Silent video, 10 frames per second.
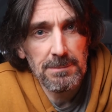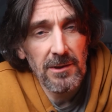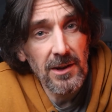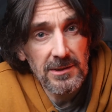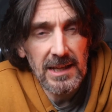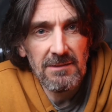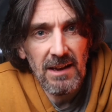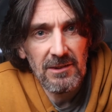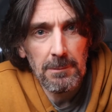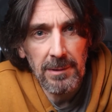but the idea of
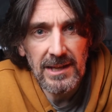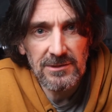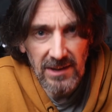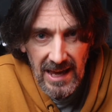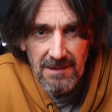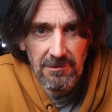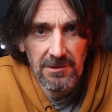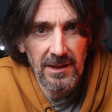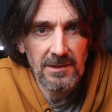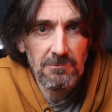having a place for everything